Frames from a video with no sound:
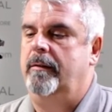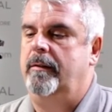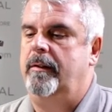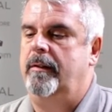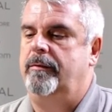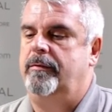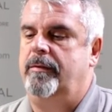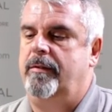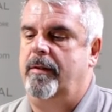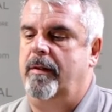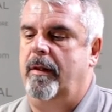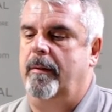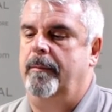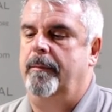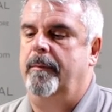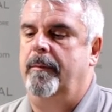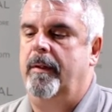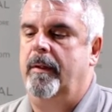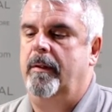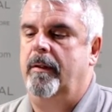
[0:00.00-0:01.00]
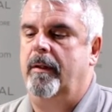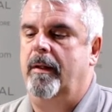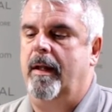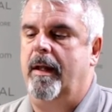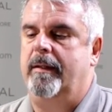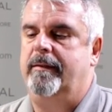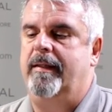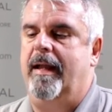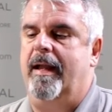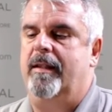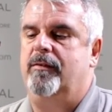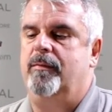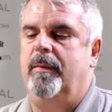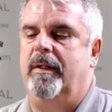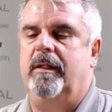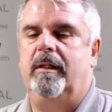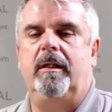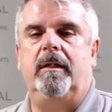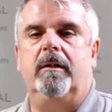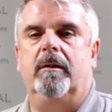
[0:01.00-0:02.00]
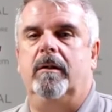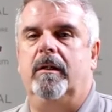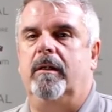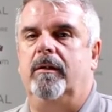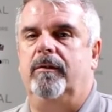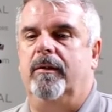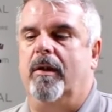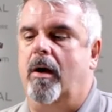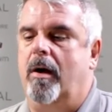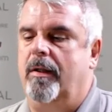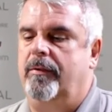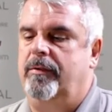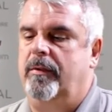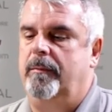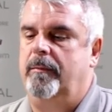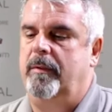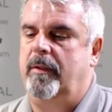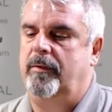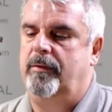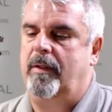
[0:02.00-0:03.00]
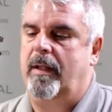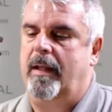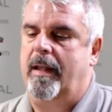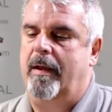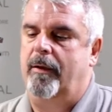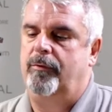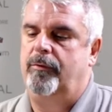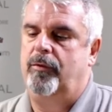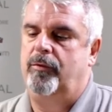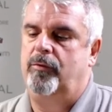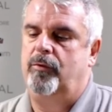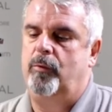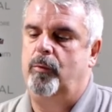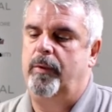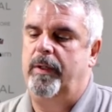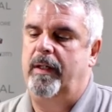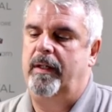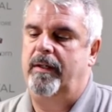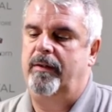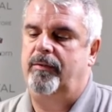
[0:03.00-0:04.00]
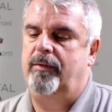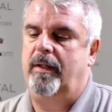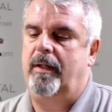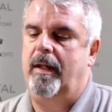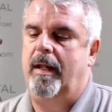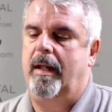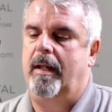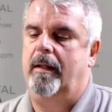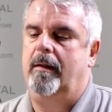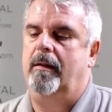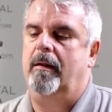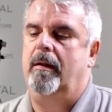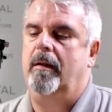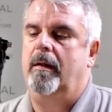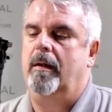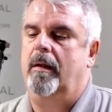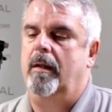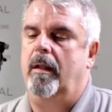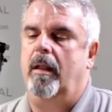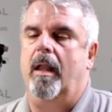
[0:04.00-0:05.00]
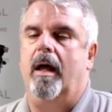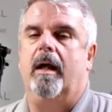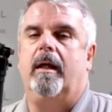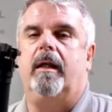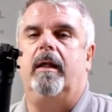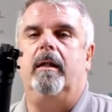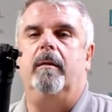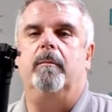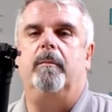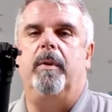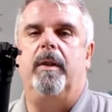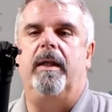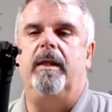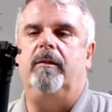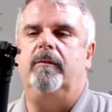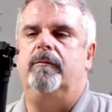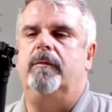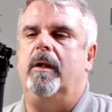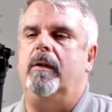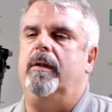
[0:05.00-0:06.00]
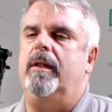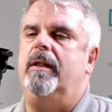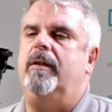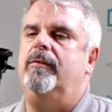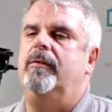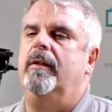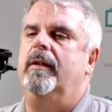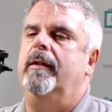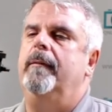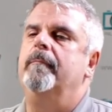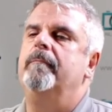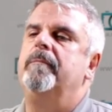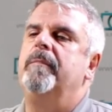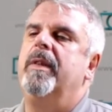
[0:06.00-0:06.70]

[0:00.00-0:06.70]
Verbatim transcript: This thumb attachment here is awesome. This allows you to release it and lock it in place very easily.